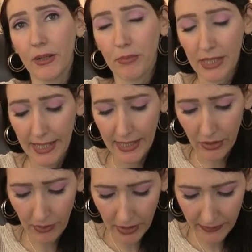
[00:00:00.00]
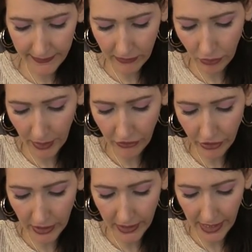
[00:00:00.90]
and planning around this
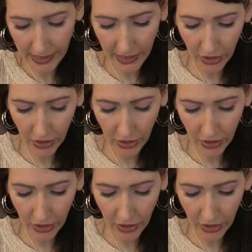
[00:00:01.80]
situation and gaining